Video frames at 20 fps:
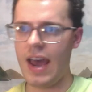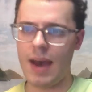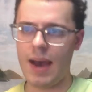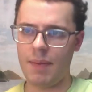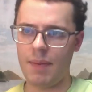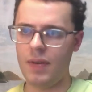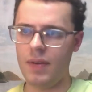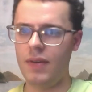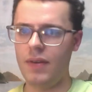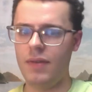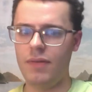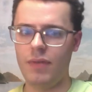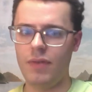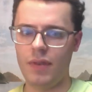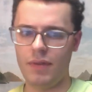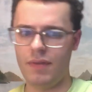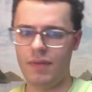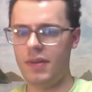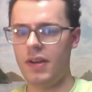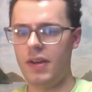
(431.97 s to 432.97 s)
app
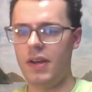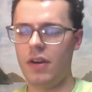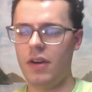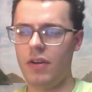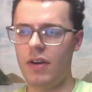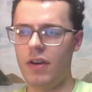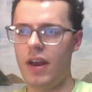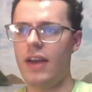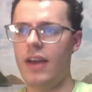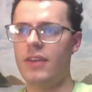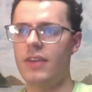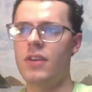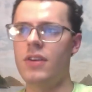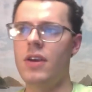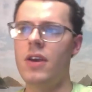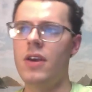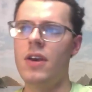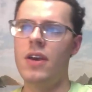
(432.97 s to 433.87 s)
for the 1500X,